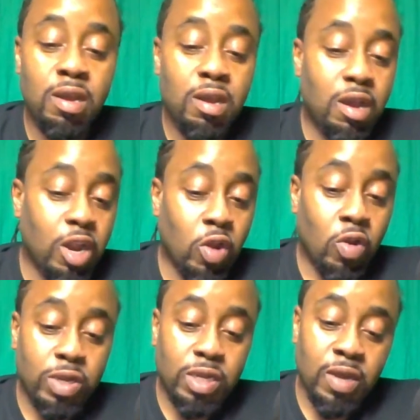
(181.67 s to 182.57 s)
a
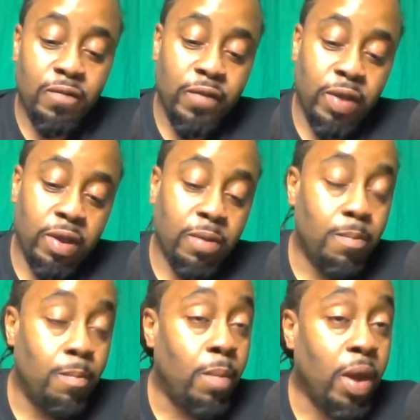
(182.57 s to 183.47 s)
loss of a
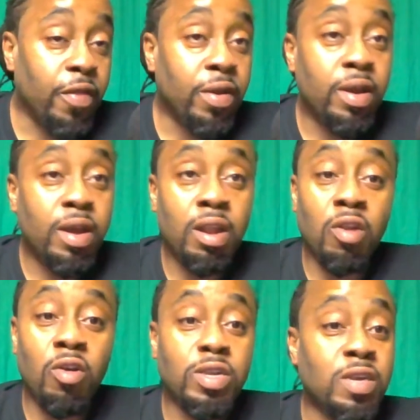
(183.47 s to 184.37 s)
mother, a
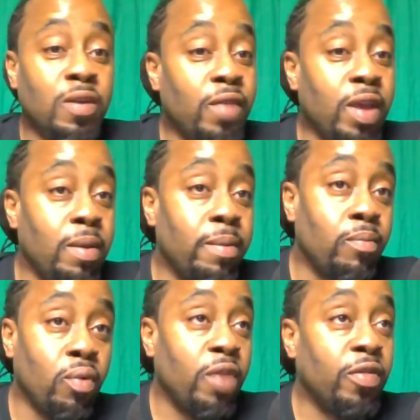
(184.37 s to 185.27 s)
loss of a
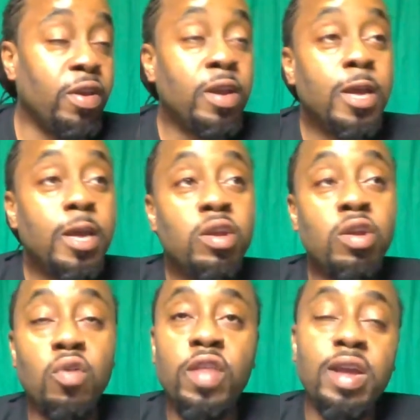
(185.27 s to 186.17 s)
brother.
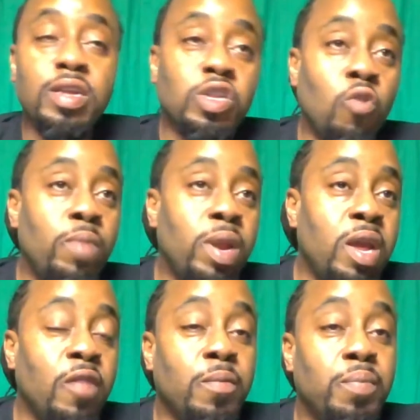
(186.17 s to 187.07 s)
There are so many
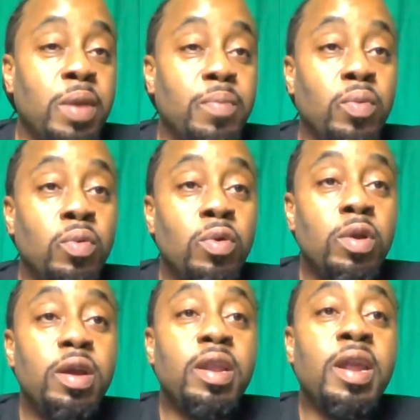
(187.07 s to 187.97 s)
other people
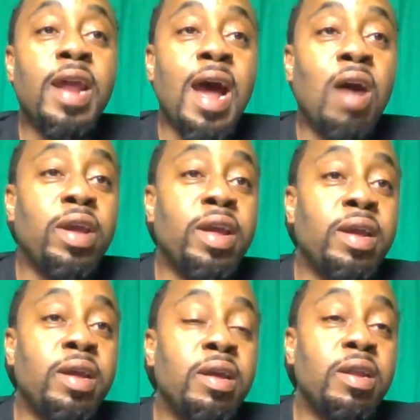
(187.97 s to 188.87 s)
that are out
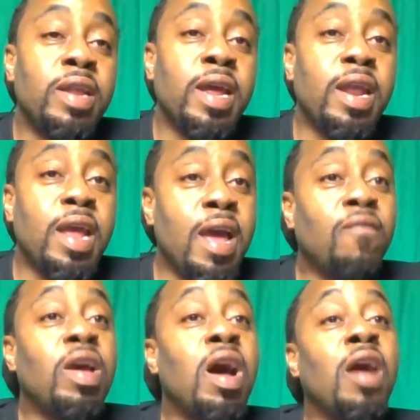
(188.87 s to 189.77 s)
here that have
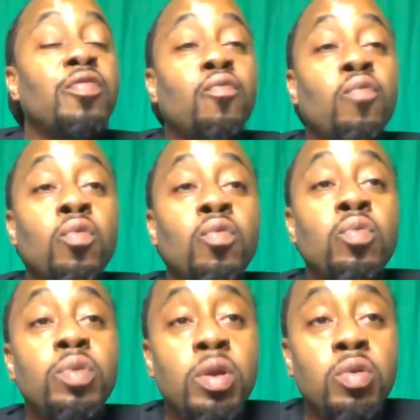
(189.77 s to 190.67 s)
gone through
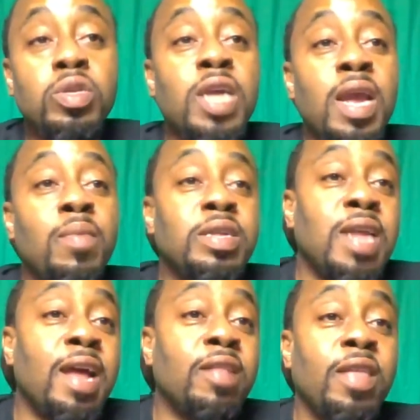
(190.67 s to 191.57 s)
those same
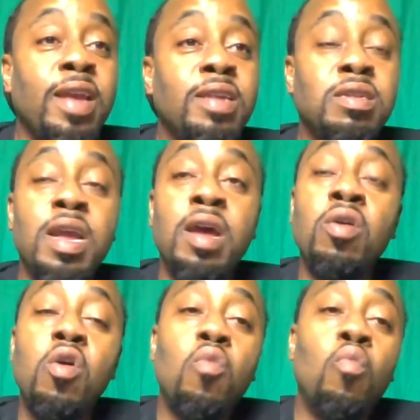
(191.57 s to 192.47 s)
exact things. Now,
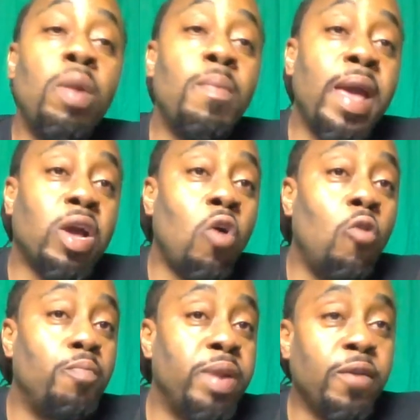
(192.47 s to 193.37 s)
we may cope
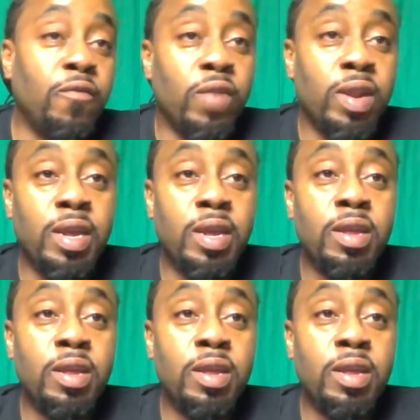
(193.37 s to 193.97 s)
differently,